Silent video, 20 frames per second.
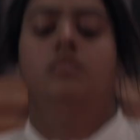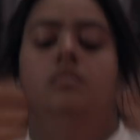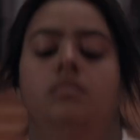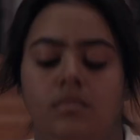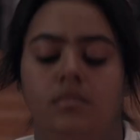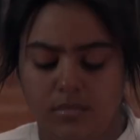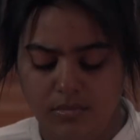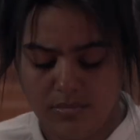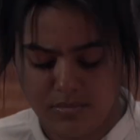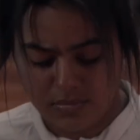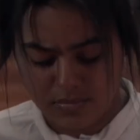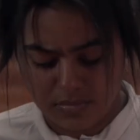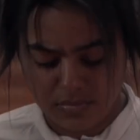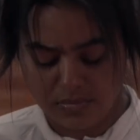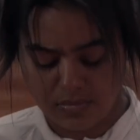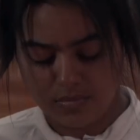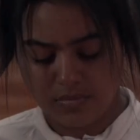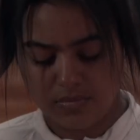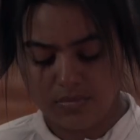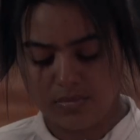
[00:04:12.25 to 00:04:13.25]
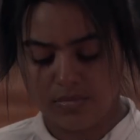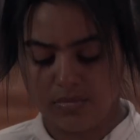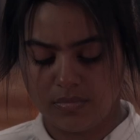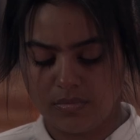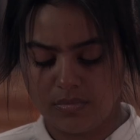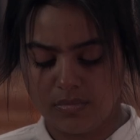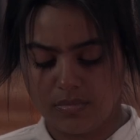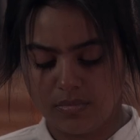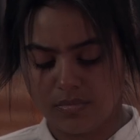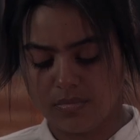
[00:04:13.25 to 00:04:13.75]

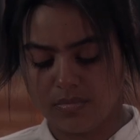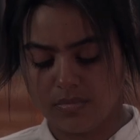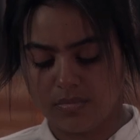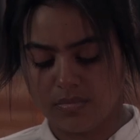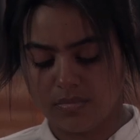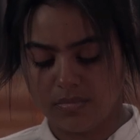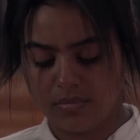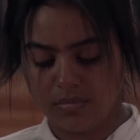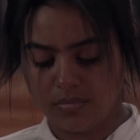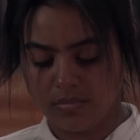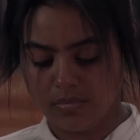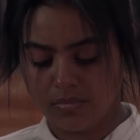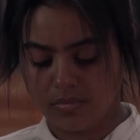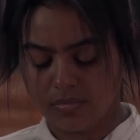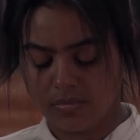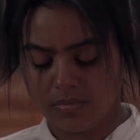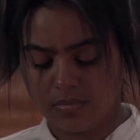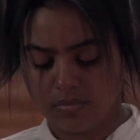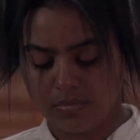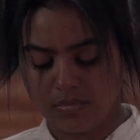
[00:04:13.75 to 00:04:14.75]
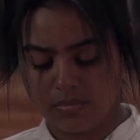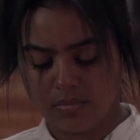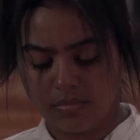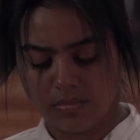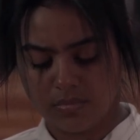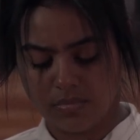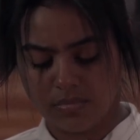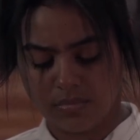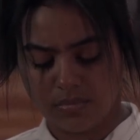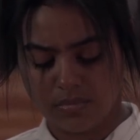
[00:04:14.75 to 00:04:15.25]

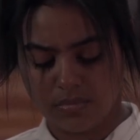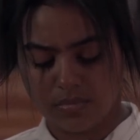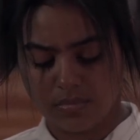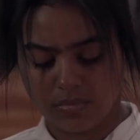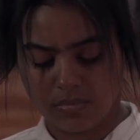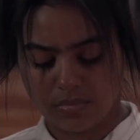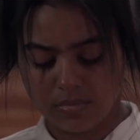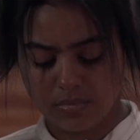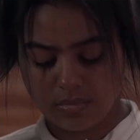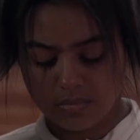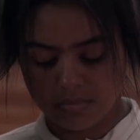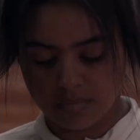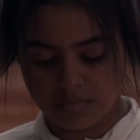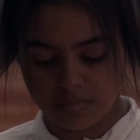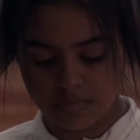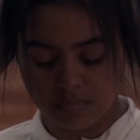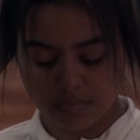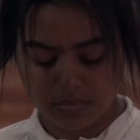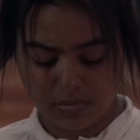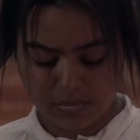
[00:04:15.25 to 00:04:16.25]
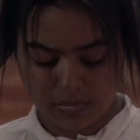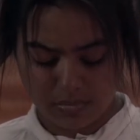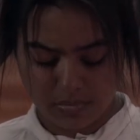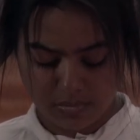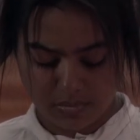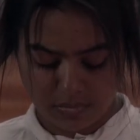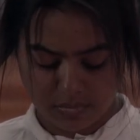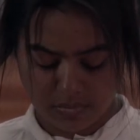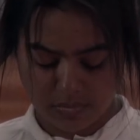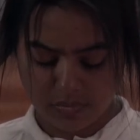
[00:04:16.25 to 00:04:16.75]

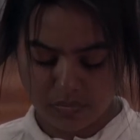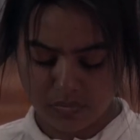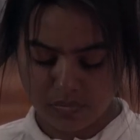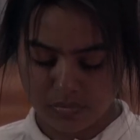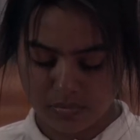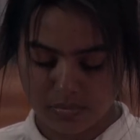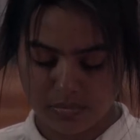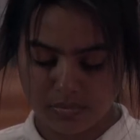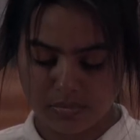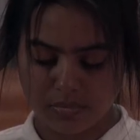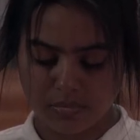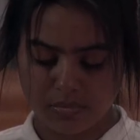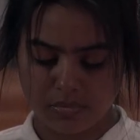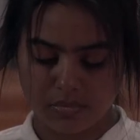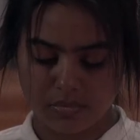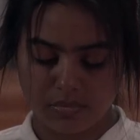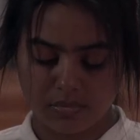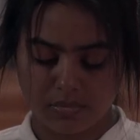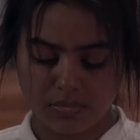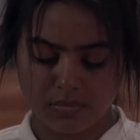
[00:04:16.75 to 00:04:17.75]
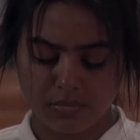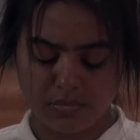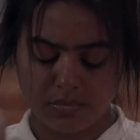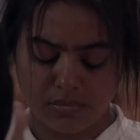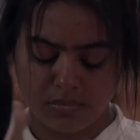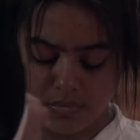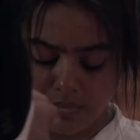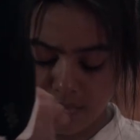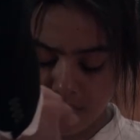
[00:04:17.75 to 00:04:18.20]
(silence)